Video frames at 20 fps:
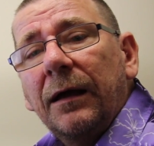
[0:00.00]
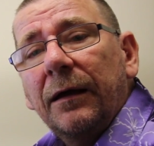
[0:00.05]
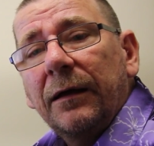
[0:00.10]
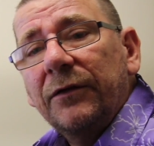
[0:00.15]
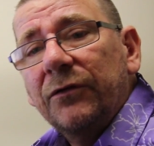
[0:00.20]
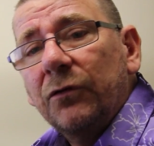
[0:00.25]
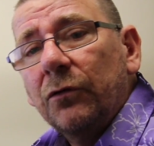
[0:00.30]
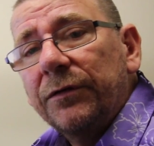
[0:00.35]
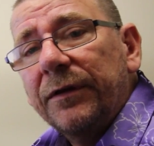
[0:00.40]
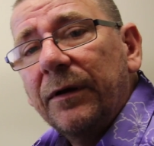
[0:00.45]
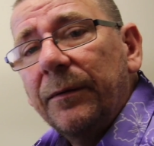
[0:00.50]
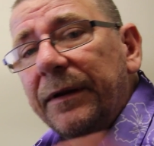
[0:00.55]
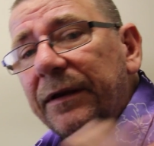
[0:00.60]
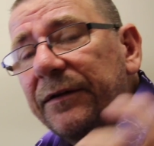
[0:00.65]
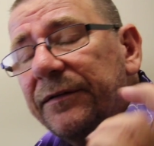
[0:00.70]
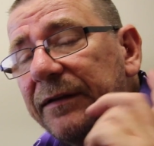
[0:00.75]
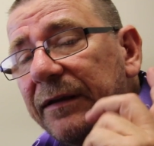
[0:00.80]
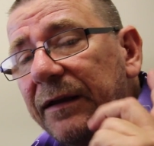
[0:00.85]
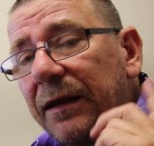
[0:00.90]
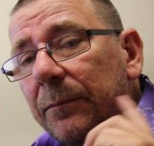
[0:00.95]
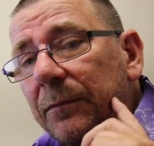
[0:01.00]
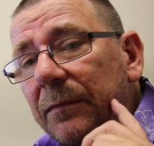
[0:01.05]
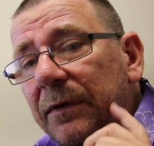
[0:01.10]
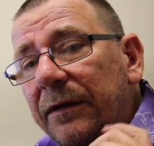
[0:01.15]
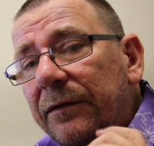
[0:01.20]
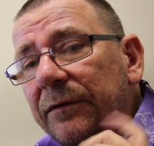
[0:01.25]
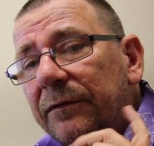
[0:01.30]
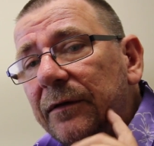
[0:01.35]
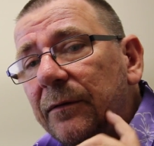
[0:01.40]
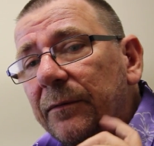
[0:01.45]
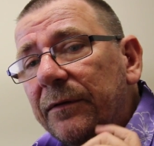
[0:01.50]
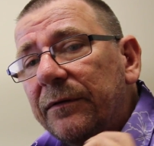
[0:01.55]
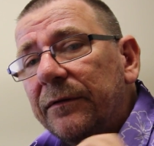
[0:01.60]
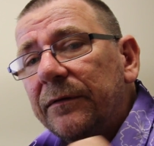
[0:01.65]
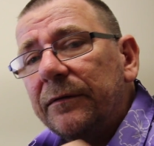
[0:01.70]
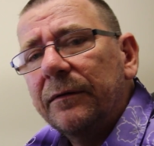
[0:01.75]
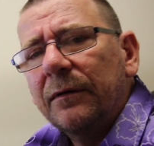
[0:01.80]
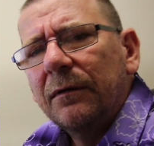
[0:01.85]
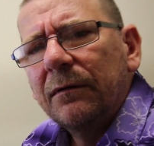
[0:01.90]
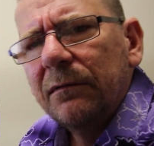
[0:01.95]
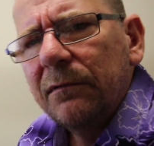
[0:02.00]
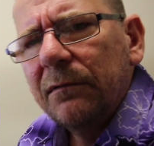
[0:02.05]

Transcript: is also an STM lens, so it's,